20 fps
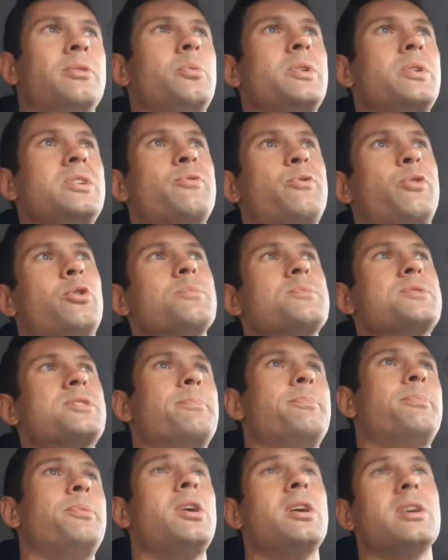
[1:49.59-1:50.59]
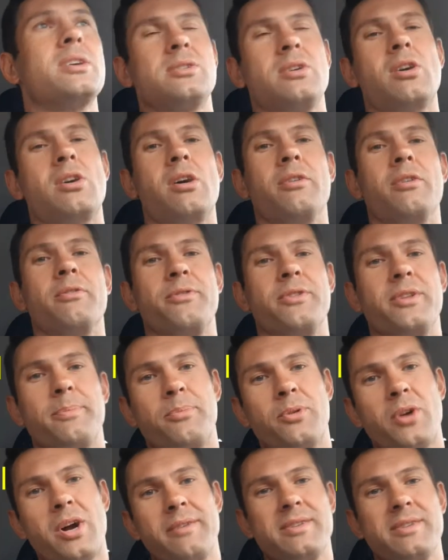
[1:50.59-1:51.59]
which forms a part of the
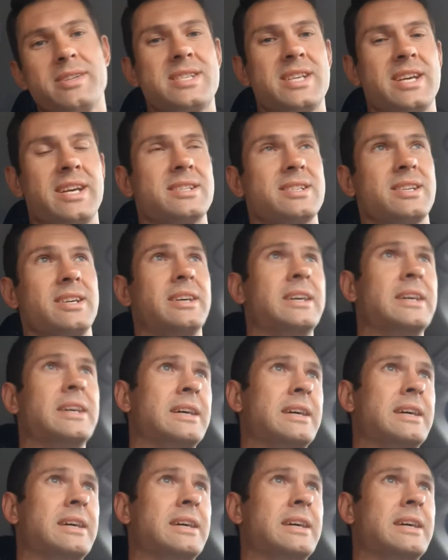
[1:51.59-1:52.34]
private sector.